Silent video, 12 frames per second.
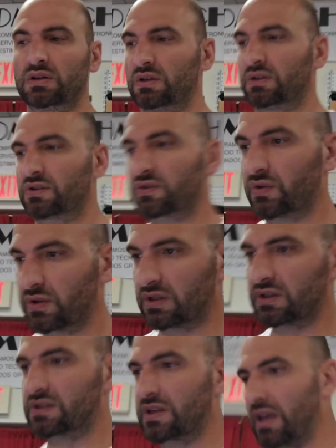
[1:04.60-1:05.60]
So in
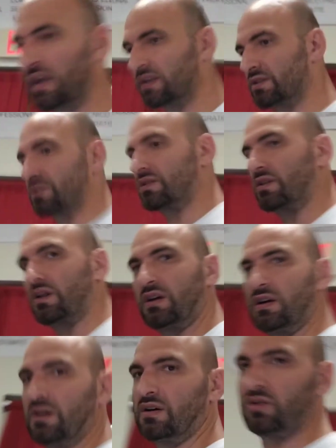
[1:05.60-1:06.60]
this case,
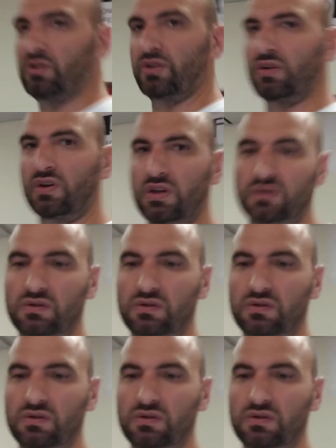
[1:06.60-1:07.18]
all you need